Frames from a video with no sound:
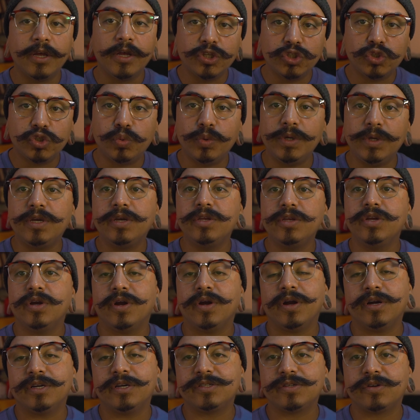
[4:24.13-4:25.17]
tweaking
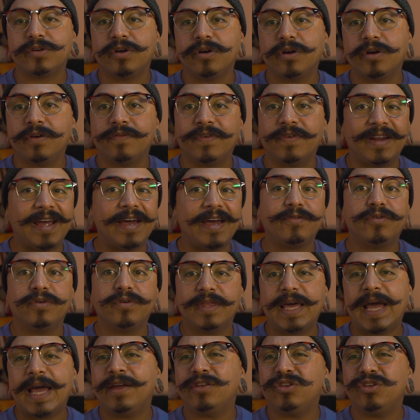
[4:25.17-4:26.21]
your S curve, and after
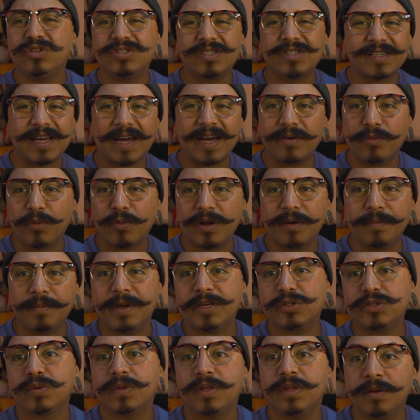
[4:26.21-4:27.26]
that, you just kind of want to
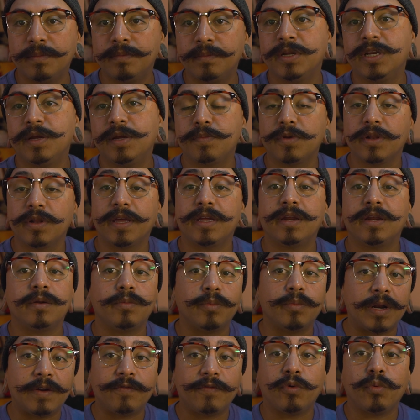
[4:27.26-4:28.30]
mess with it, manipulate it
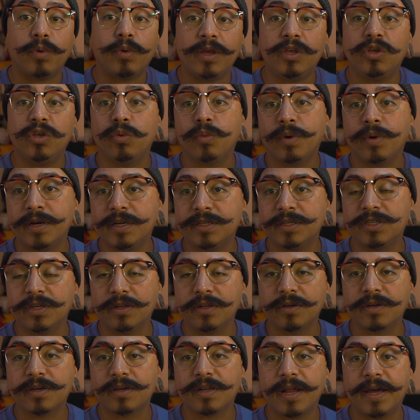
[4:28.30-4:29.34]
whatever way you want it to look